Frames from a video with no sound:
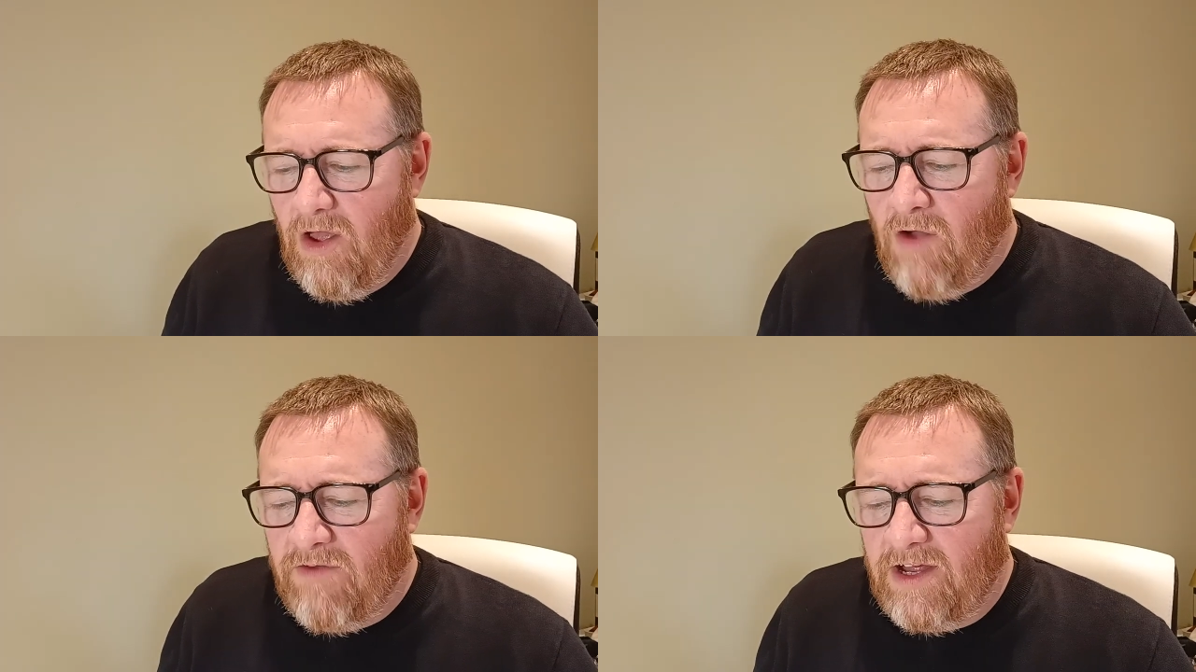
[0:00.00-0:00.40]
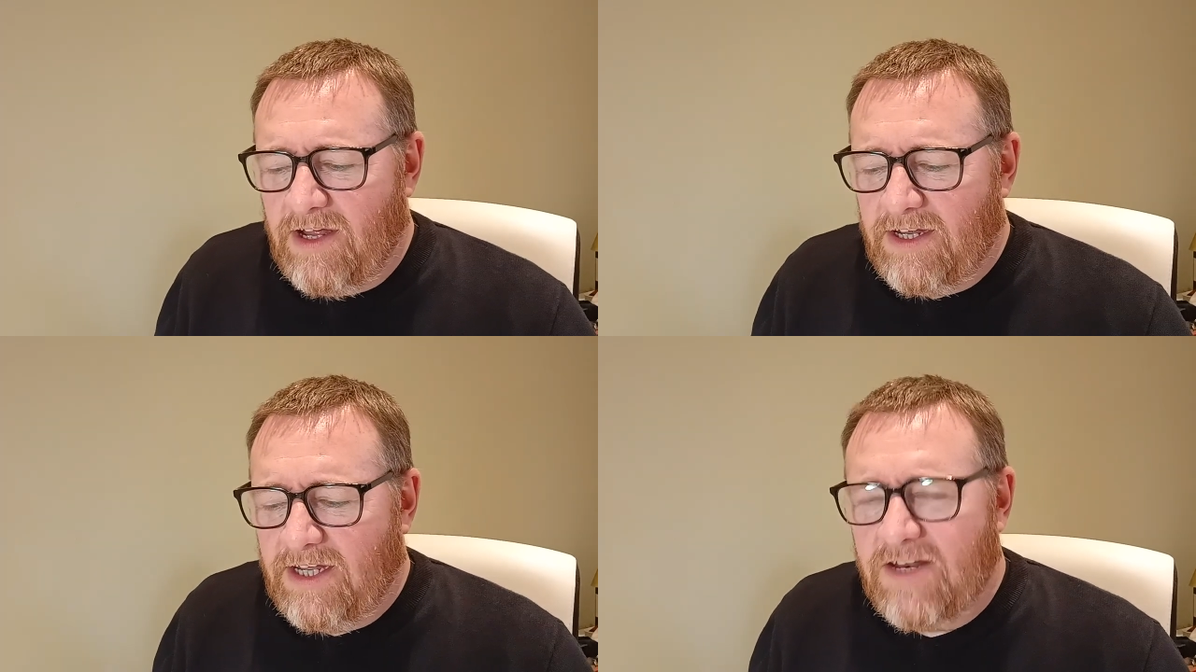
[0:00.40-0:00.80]
of a
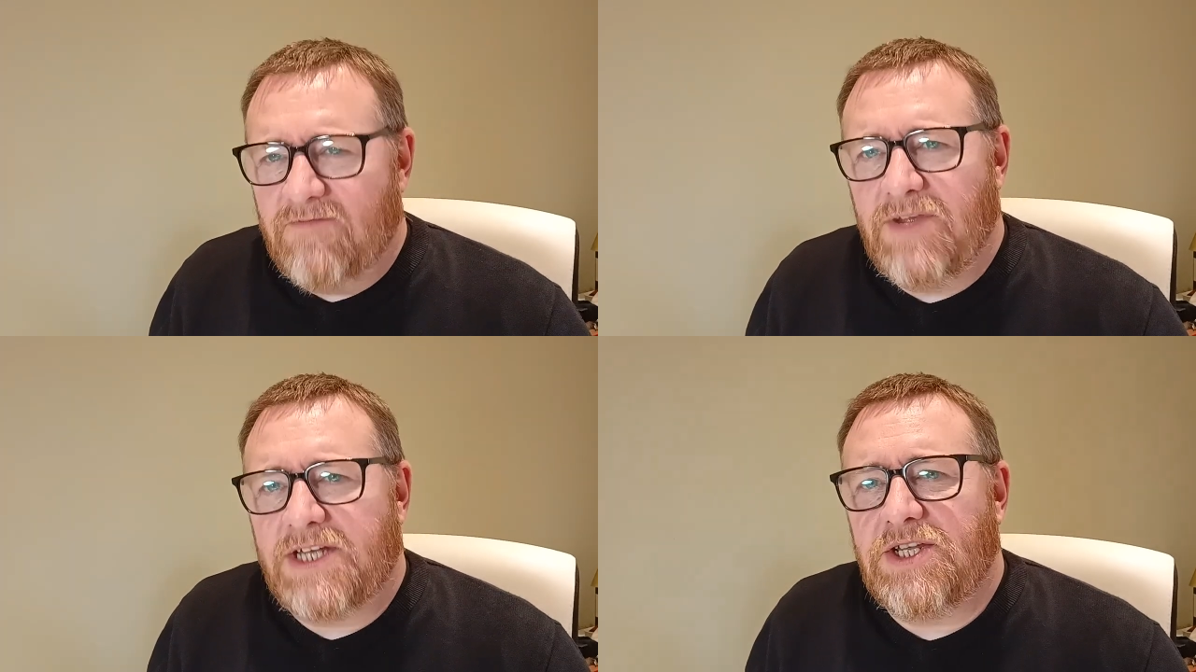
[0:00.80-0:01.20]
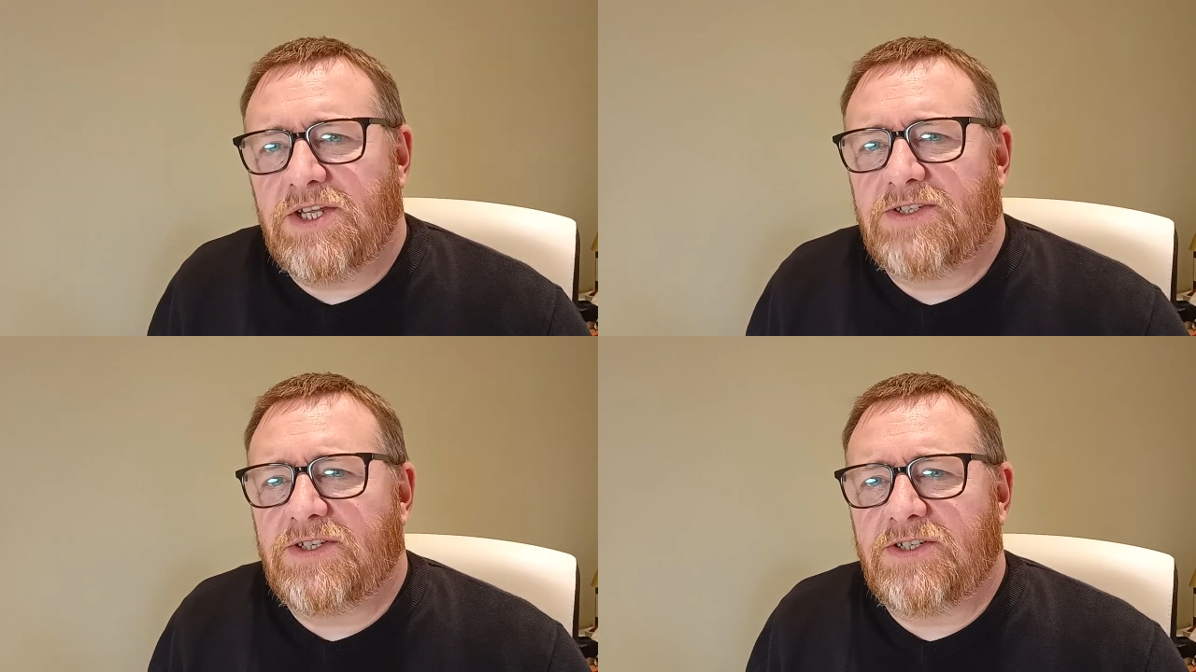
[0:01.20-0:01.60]
kind of
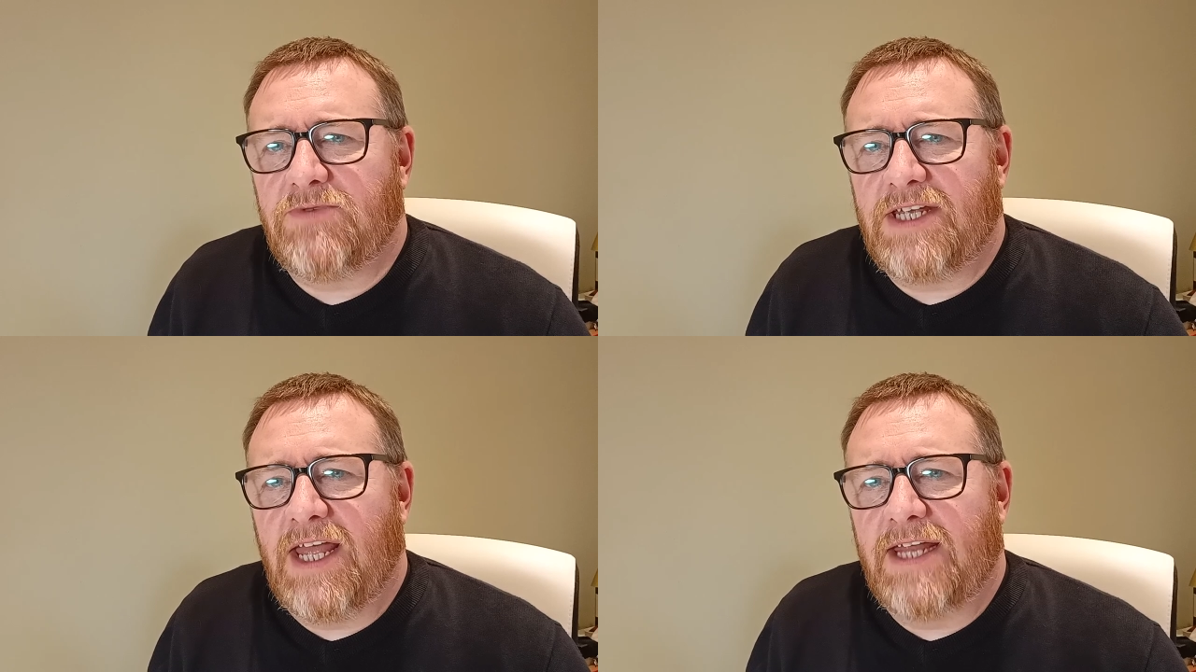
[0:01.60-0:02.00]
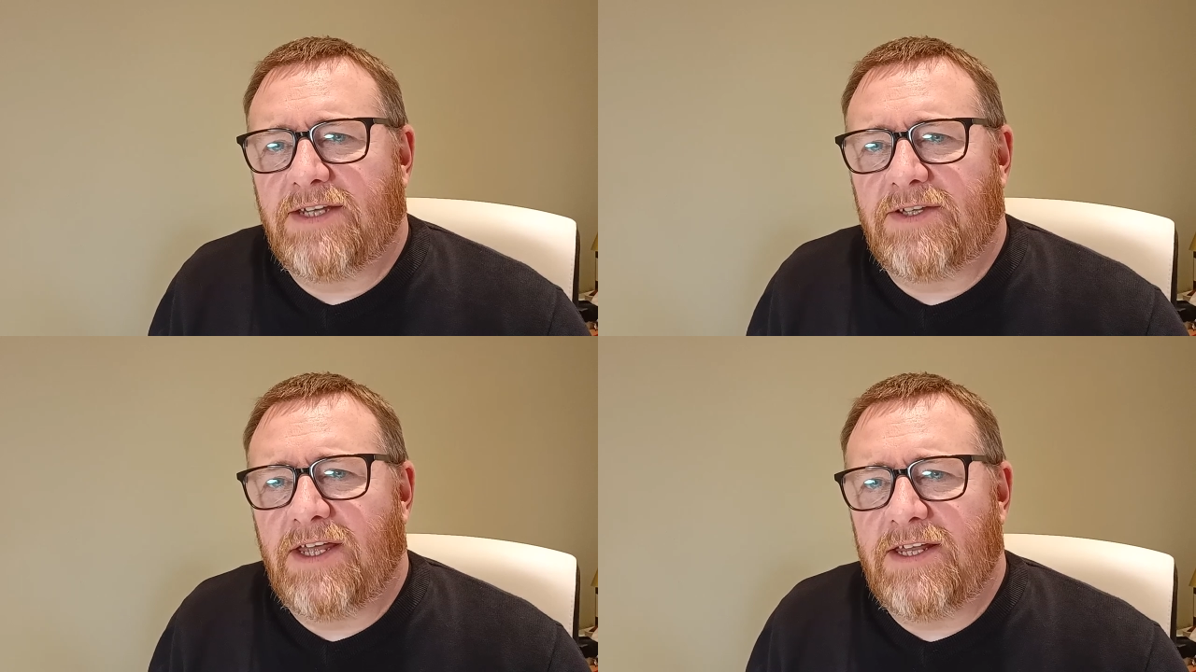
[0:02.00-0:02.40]
bitterness as you would
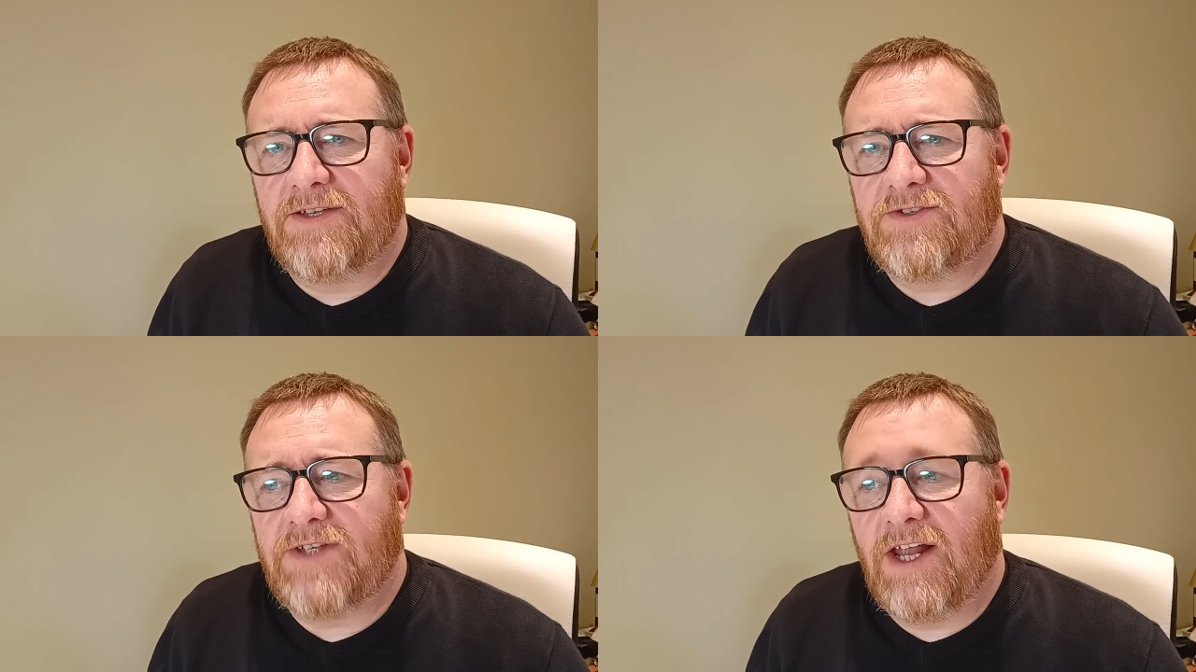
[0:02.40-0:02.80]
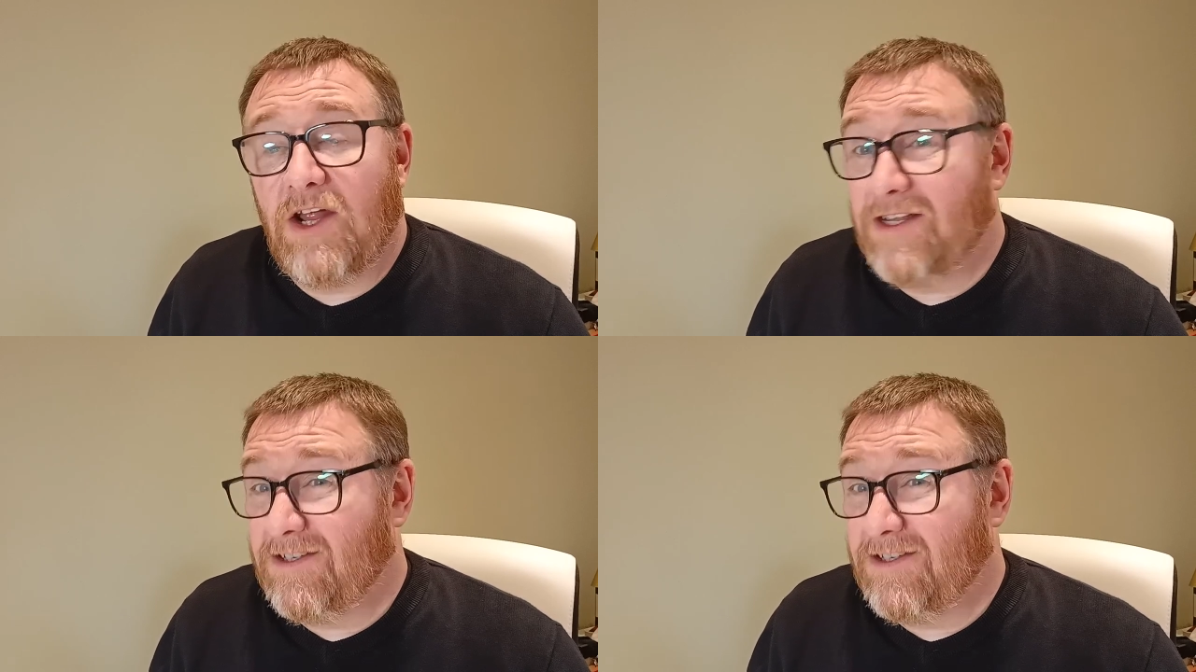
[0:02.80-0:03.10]
get in Stella,